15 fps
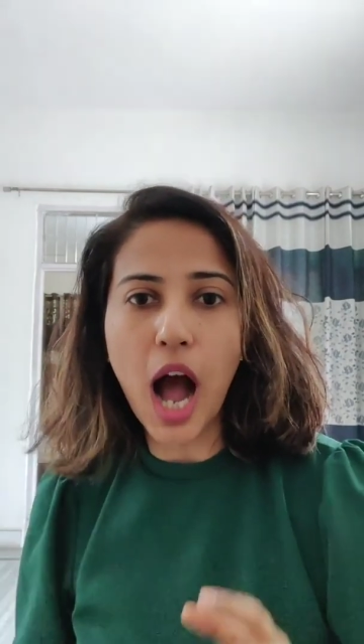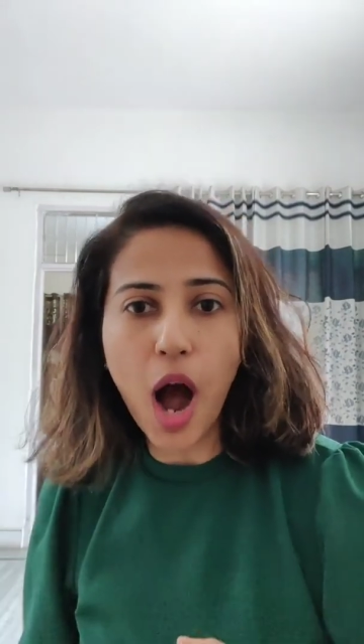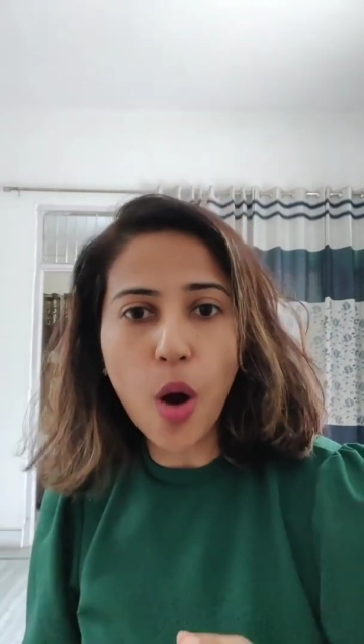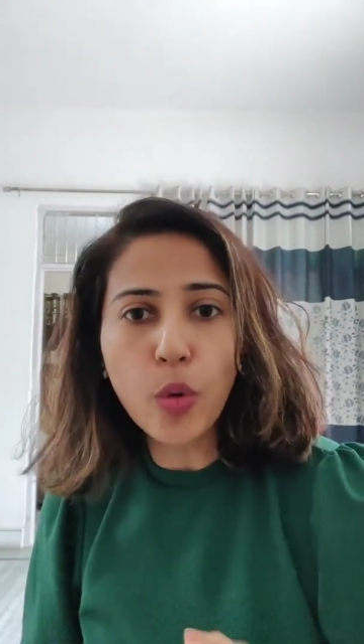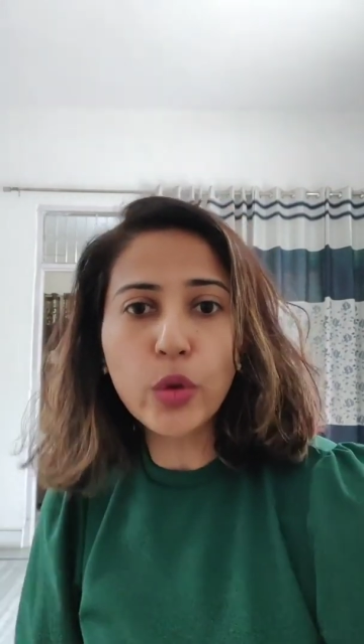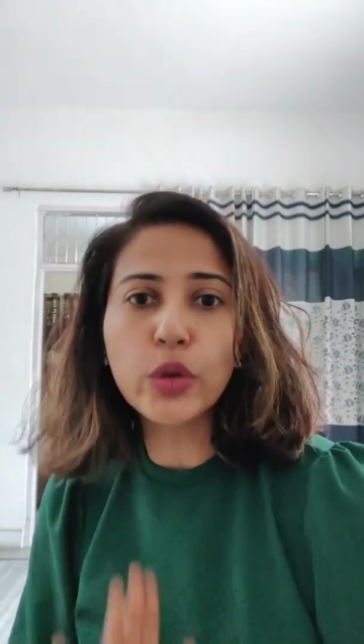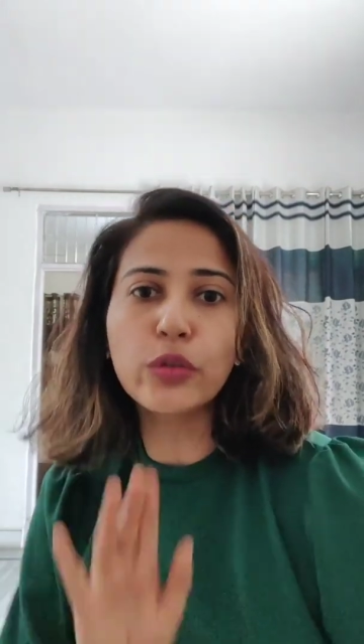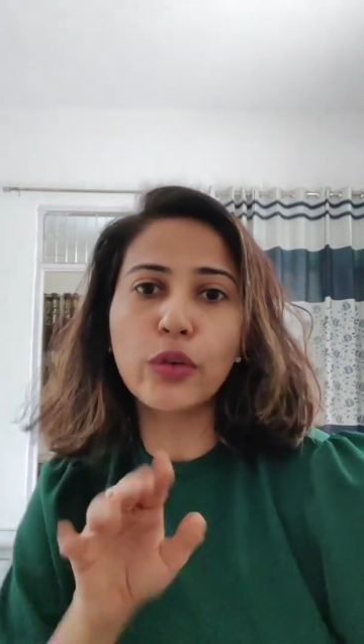
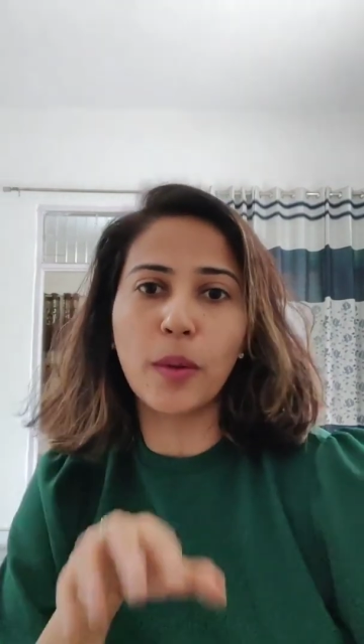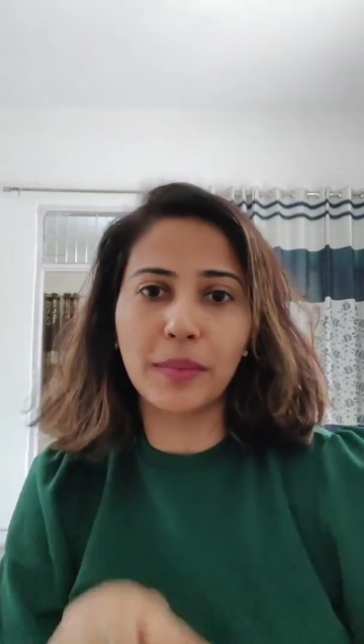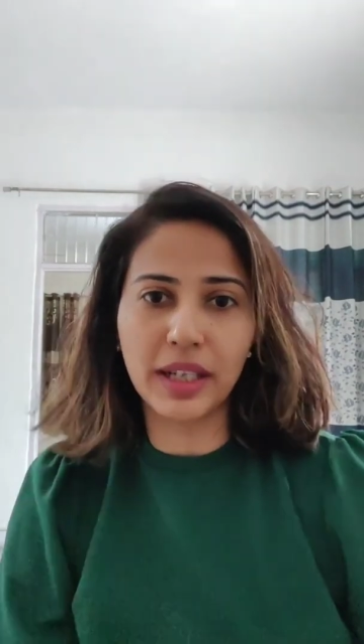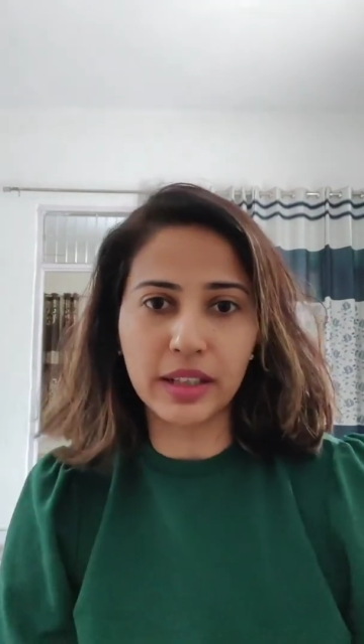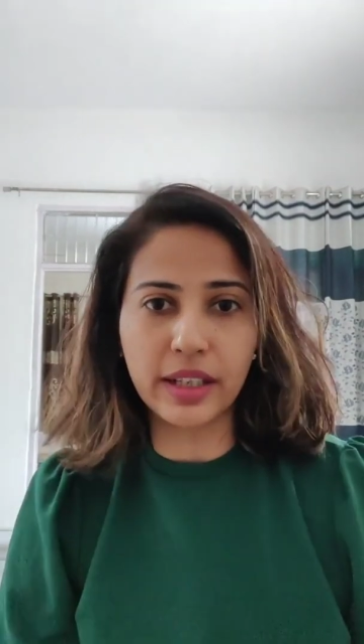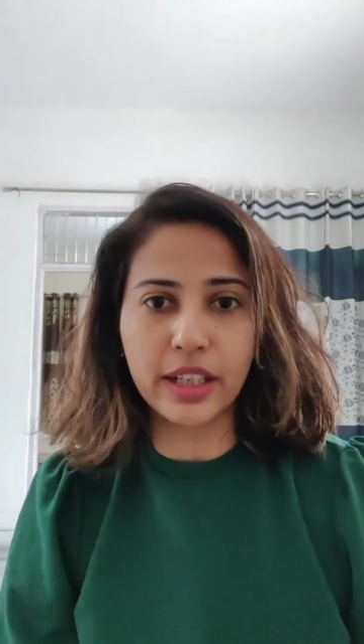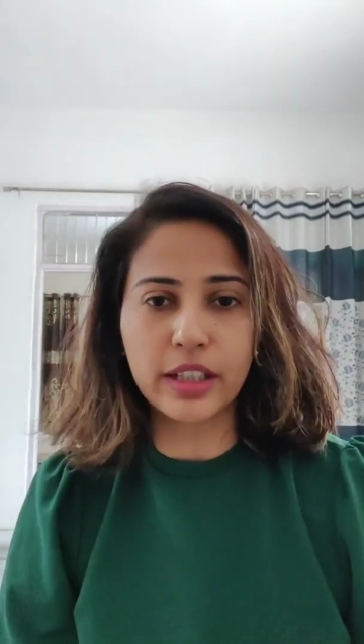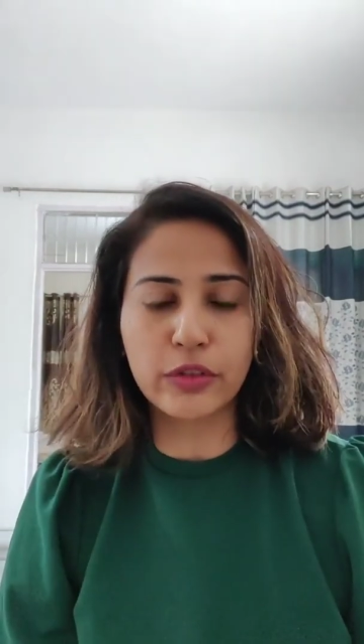out from
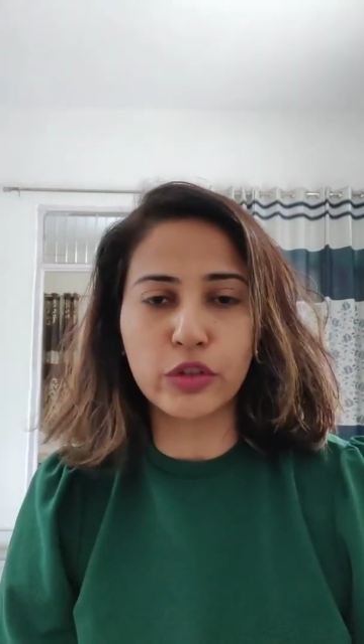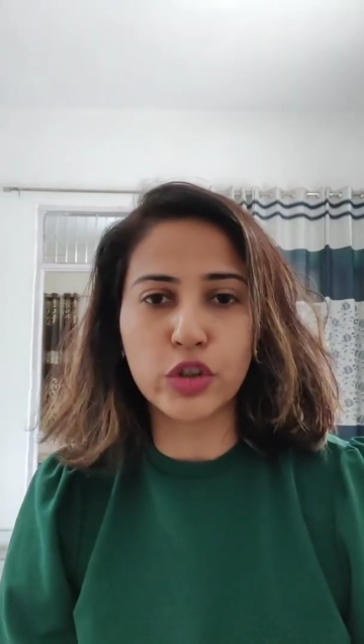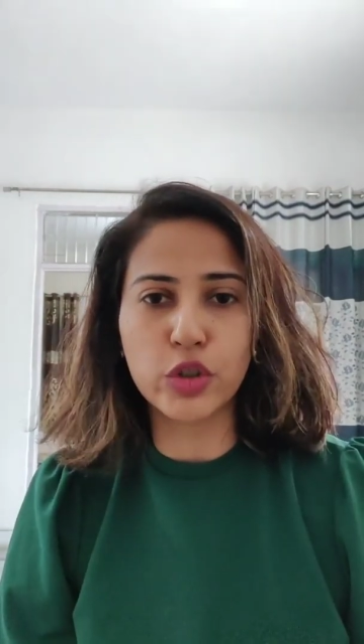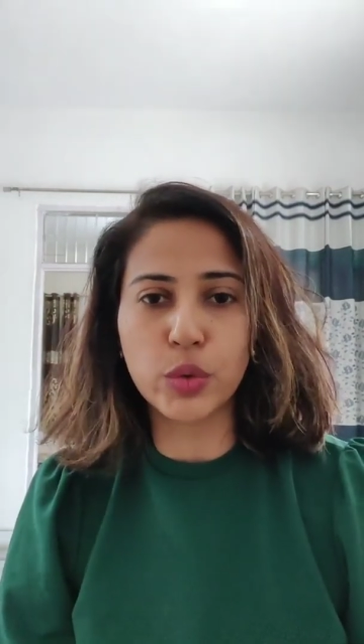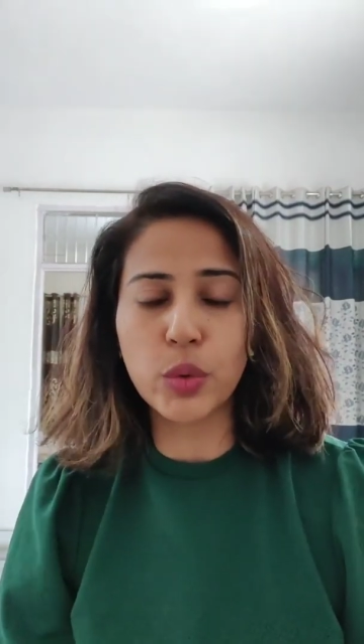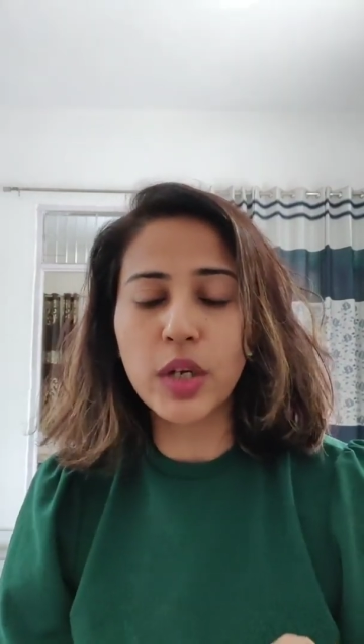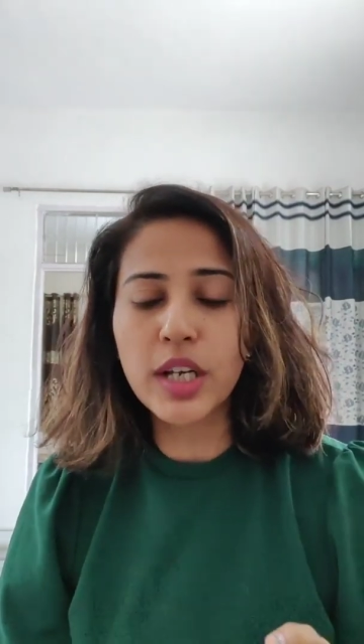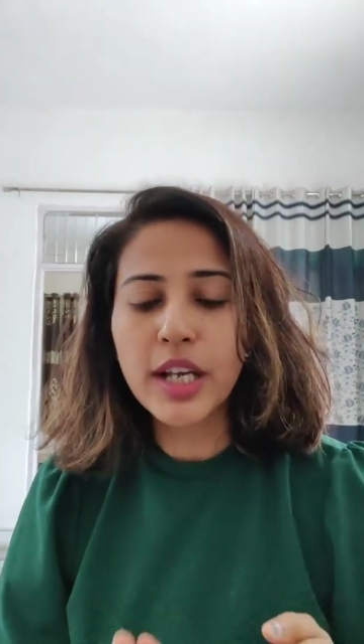that connective
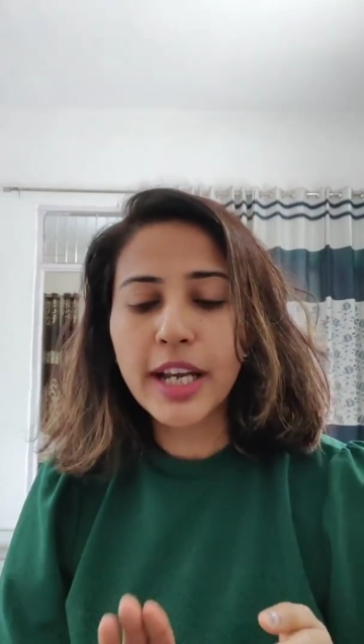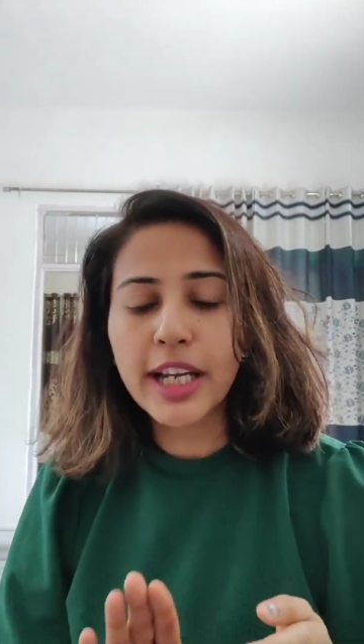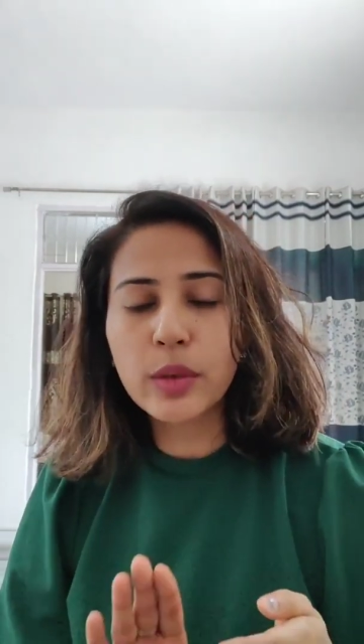tissue.